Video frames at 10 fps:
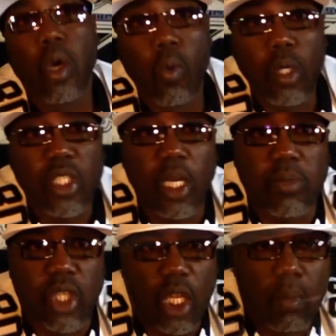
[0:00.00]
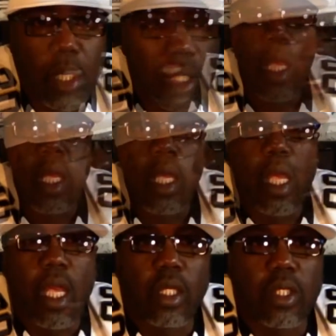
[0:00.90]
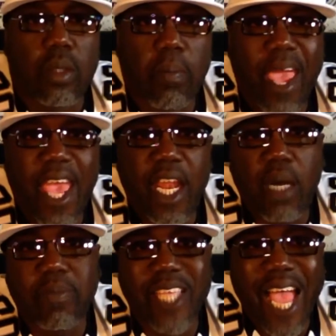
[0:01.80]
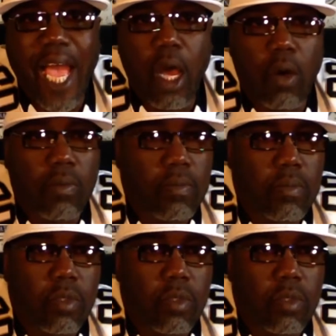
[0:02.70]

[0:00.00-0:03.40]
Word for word: What's up, gentlemen? It's your man uptown,